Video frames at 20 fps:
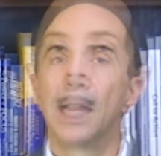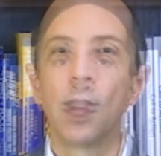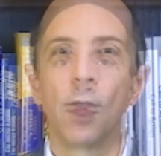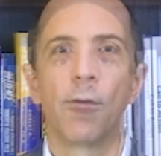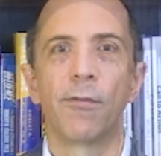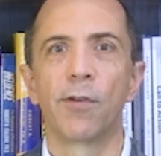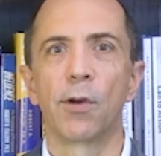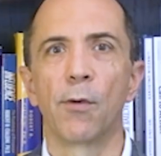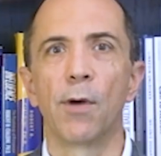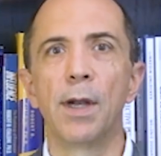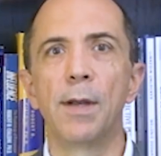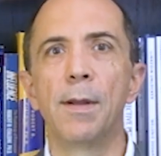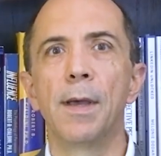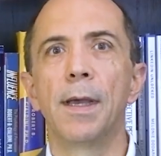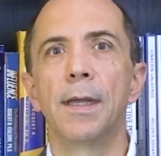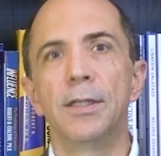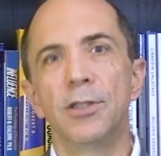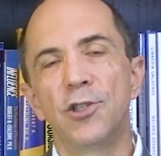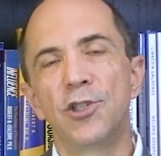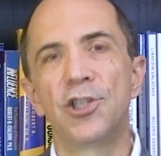Hello everyone,
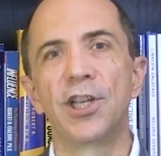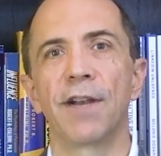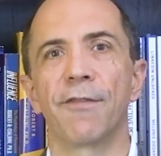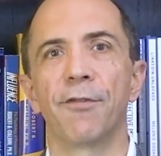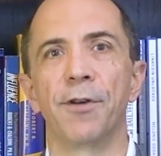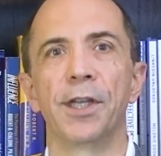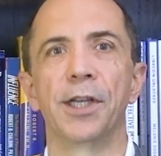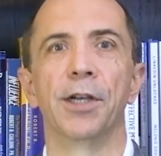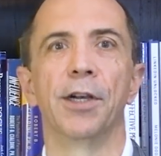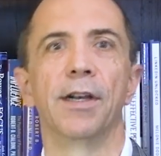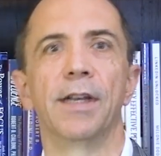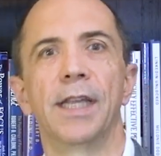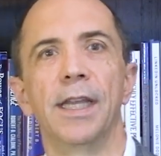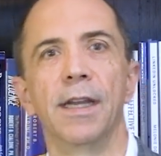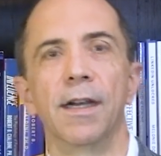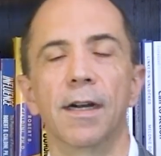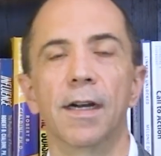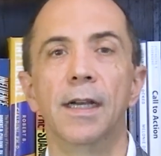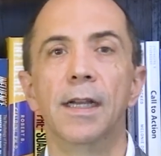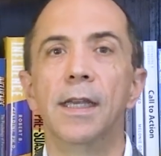Jeffrey Kirk
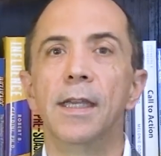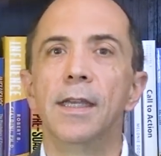here.